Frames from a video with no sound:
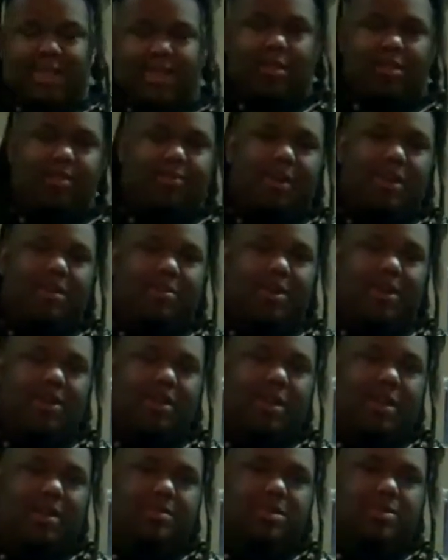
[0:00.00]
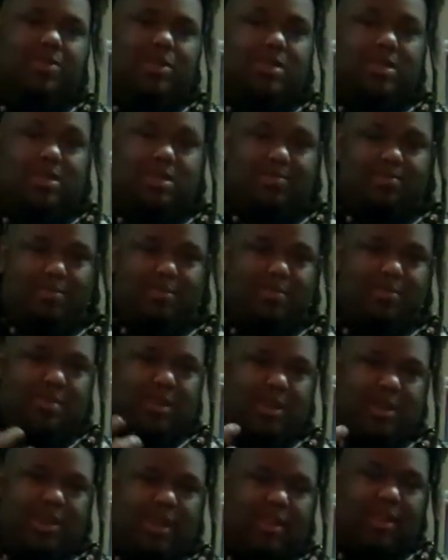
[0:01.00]
Sandler Peanut Butter Cups, which is
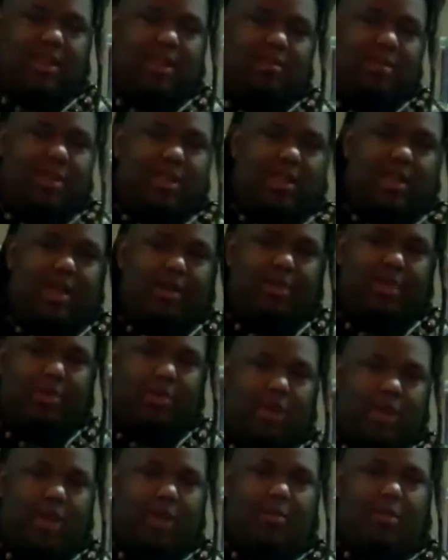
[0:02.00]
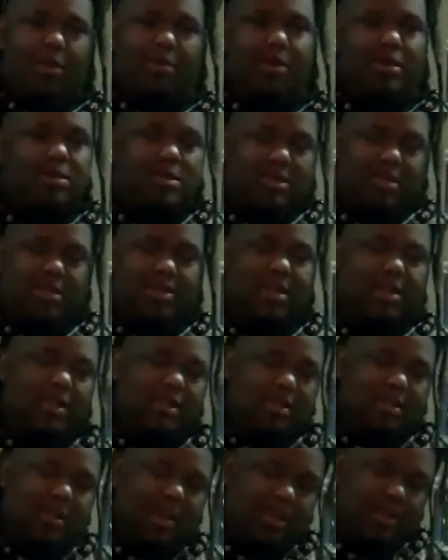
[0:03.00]
the nickname that a lot of people gave me because they said
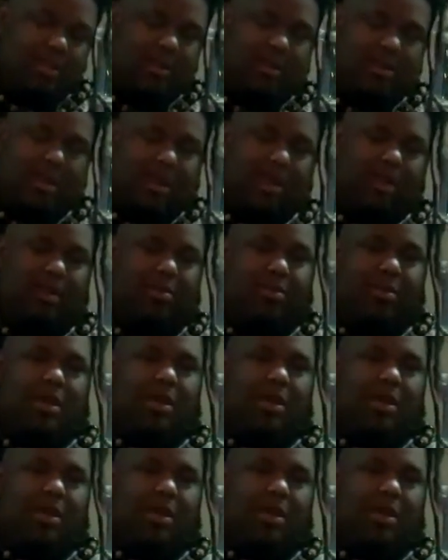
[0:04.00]
I look like.